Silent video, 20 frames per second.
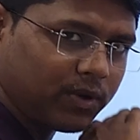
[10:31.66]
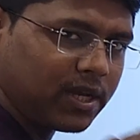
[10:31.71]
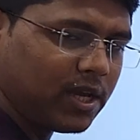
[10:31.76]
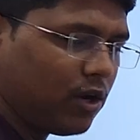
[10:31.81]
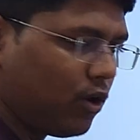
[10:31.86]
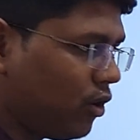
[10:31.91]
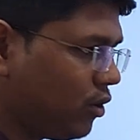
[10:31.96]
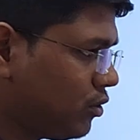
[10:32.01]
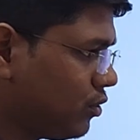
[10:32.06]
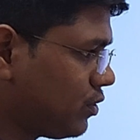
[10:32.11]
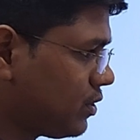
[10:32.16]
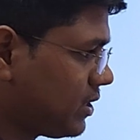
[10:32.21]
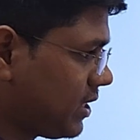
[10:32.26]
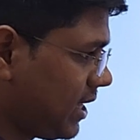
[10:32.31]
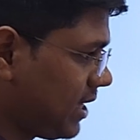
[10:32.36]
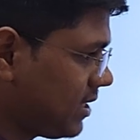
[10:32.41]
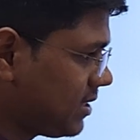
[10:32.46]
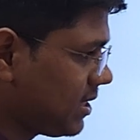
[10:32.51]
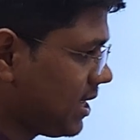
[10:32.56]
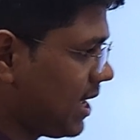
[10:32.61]
Okay, all those
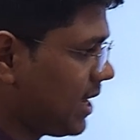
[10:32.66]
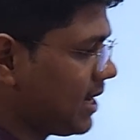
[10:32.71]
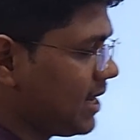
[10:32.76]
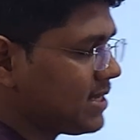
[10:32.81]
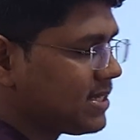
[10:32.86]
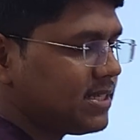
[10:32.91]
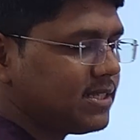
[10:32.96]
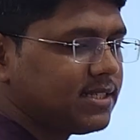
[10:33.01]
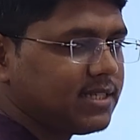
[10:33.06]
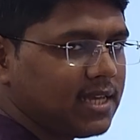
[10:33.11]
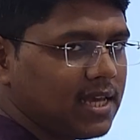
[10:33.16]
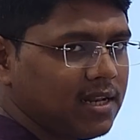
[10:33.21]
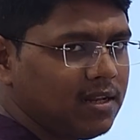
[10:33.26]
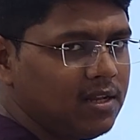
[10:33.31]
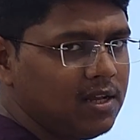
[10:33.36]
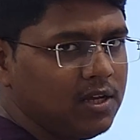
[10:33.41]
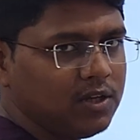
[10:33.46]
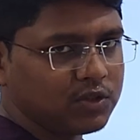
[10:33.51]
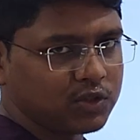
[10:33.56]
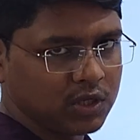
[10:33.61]
things are
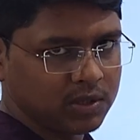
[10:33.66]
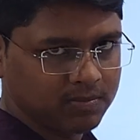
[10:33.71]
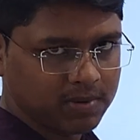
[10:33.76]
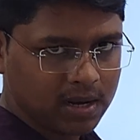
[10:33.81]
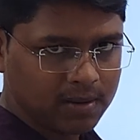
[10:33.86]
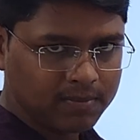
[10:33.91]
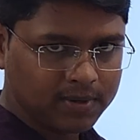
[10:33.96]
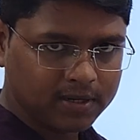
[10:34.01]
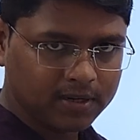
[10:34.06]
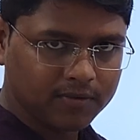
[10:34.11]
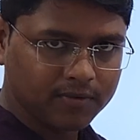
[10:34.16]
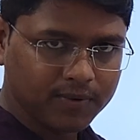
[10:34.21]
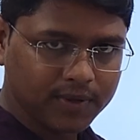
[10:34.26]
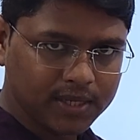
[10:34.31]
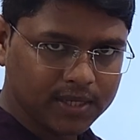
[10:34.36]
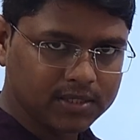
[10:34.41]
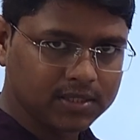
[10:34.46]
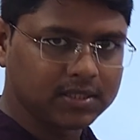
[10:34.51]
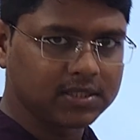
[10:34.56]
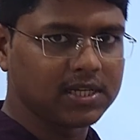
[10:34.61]
essential. So inflammatory
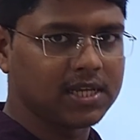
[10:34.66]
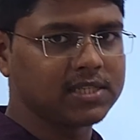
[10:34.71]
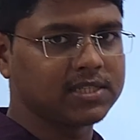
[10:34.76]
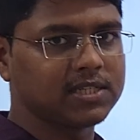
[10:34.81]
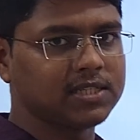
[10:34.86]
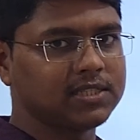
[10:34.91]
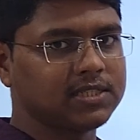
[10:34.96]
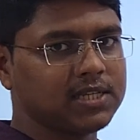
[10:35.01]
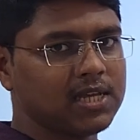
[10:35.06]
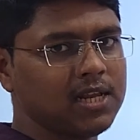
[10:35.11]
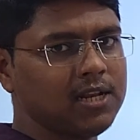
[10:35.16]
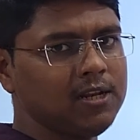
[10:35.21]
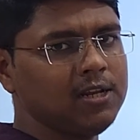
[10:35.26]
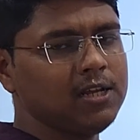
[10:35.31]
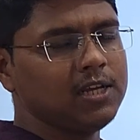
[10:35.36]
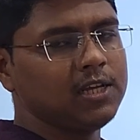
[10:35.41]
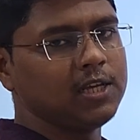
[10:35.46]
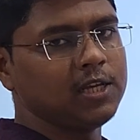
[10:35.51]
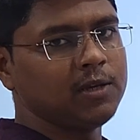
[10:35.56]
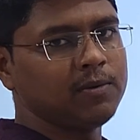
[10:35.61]
phase is essential.
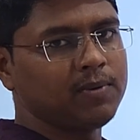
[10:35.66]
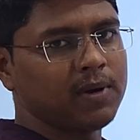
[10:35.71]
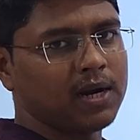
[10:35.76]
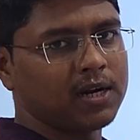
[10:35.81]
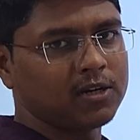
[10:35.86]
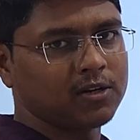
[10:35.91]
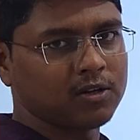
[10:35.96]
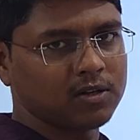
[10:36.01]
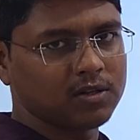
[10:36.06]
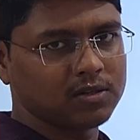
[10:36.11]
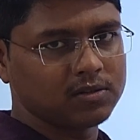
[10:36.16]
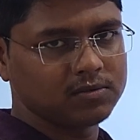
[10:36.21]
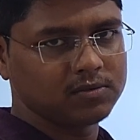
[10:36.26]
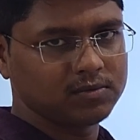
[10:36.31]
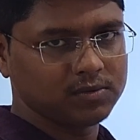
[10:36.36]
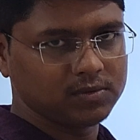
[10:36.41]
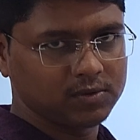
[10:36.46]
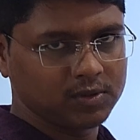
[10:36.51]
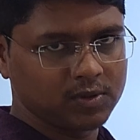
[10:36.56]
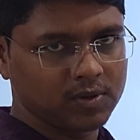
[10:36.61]
If at
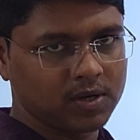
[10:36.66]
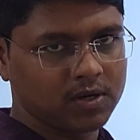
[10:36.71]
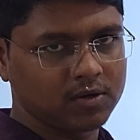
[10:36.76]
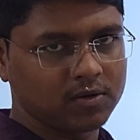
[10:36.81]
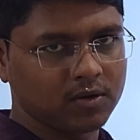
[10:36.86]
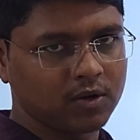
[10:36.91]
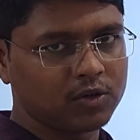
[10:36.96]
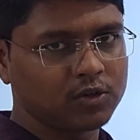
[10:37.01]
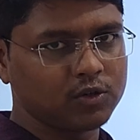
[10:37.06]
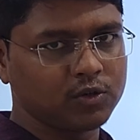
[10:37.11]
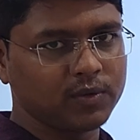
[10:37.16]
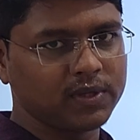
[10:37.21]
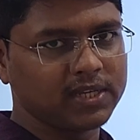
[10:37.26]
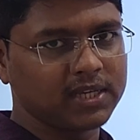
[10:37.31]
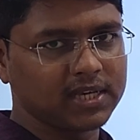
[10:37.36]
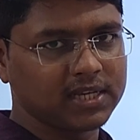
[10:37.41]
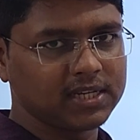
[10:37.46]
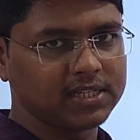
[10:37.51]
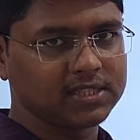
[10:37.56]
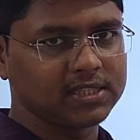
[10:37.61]
all you are not
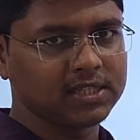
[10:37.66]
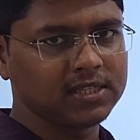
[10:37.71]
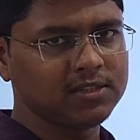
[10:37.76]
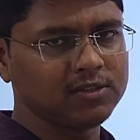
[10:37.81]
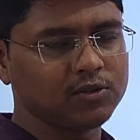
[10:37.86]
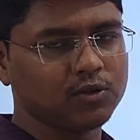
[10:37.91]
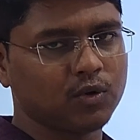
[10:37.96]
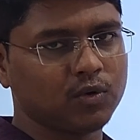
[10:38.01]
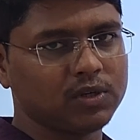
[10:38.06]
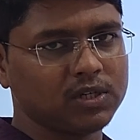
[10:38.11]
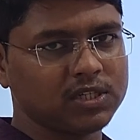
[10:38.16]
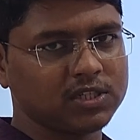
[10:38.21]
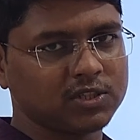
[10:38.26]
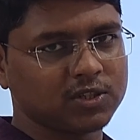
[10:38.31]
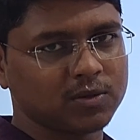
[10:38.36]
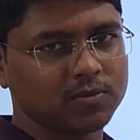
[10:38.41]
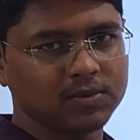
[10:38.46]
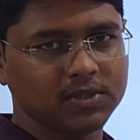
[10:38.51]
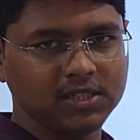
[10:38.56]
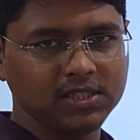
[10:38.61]
doing anything, don't
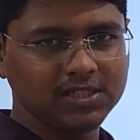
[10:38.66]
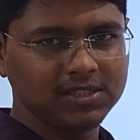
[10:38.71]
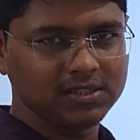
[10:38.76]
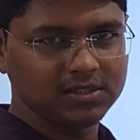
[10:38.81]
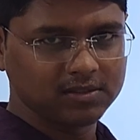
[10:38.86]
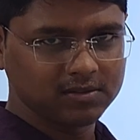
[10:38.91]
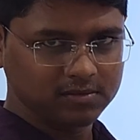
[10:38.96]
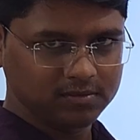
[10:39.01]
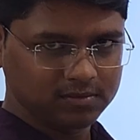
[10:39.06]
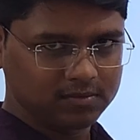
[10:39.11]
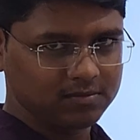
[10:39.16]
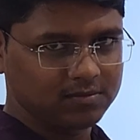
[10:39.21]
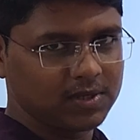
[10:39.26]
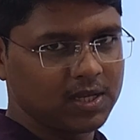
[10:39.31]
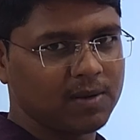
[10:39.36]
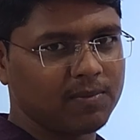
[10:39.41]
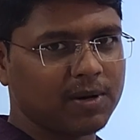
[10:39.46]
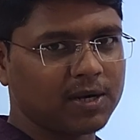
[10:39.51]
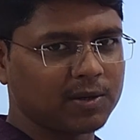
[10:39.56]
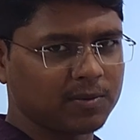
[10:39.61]
disturb the
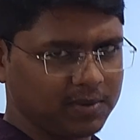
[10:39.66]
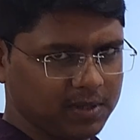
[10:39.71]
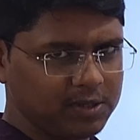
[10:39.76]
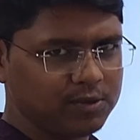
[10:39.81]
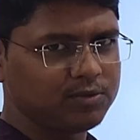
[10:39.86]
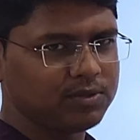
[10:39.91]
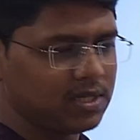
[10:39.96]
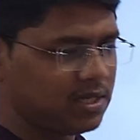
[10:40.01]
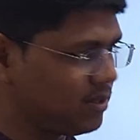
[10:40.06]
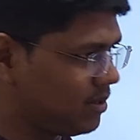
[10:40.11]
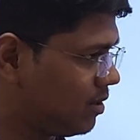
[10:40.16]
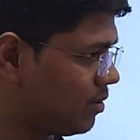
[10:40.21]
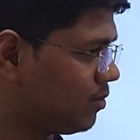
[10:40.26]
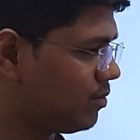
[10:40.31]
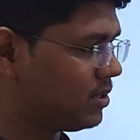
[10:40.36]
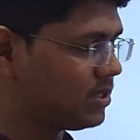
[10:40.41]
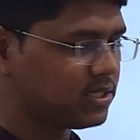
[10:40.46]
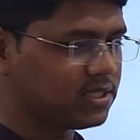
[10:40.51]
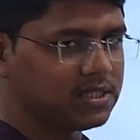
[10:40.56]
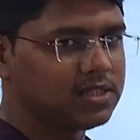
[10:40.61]
hematoma. Usually
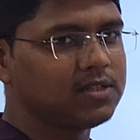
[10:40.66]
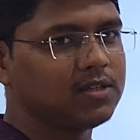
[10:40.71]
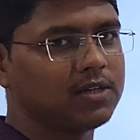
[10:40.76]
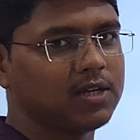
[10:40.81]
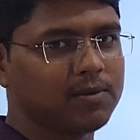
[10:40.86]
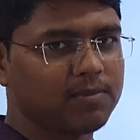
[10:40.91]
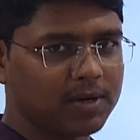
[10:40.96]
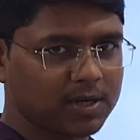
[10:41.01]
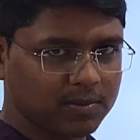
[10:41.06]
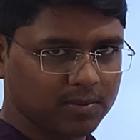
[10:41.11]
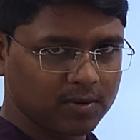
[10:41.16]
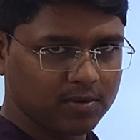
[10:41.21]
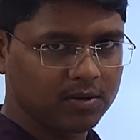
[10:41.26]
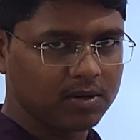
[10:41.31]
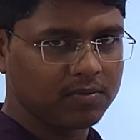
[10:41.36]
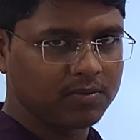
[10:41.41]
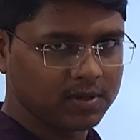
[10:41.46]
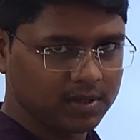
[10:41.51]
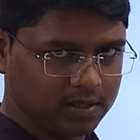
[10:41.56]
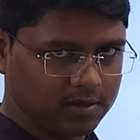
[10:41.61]
we'll see the hematoma
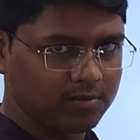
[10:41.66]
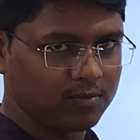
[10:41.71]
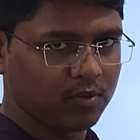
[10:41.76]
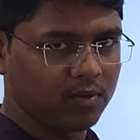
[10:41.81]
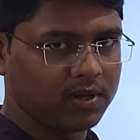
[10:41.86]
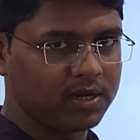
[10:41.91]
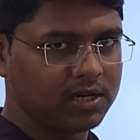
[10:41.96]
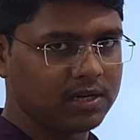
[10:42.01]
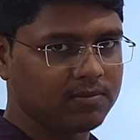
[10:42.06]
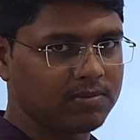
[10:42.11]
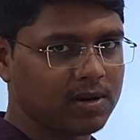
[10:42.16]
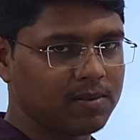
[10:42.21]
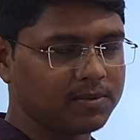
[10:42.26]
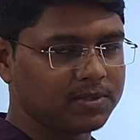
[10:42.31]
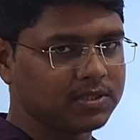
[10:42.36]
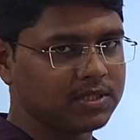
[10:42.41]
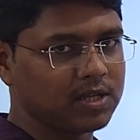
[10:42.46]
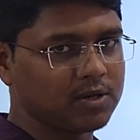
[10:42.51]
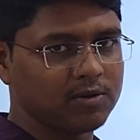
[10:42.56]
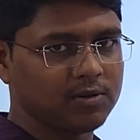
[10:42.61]
will, when
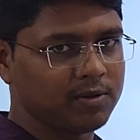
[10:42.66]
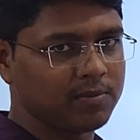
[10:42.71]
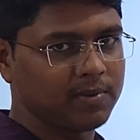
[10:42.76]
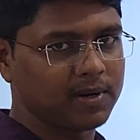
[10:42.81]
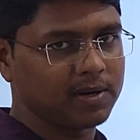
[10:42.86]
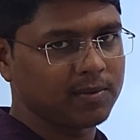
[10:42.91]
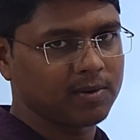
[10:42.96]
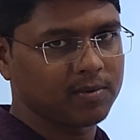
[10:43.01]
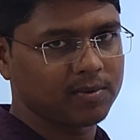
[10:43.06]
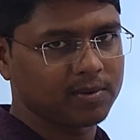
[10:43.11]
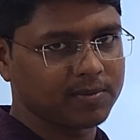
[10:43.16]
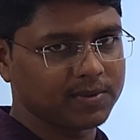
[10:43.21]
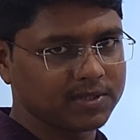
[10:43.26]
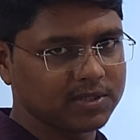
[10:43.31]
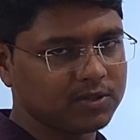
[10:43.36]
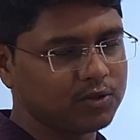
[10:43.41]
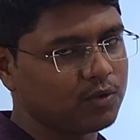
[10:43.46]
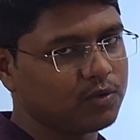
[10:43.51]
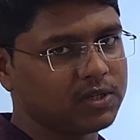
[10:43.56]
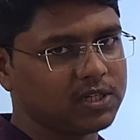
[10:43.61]
inflammation there will be hematoma
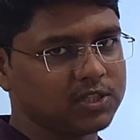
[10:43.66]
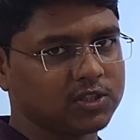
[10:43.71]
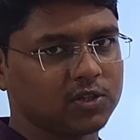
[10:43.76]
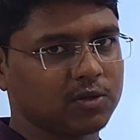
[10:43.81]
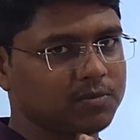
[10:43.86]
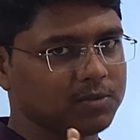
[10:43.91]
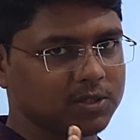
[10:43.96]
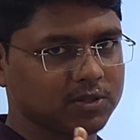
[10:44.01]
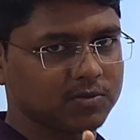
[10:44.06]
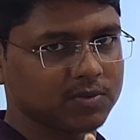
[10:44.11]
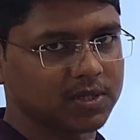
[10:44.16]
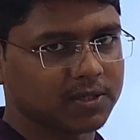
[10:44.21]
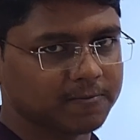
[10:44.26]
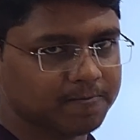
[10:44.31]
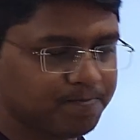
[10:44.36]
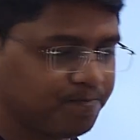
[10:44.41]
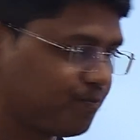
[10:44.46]
formation. Don't disturb this one.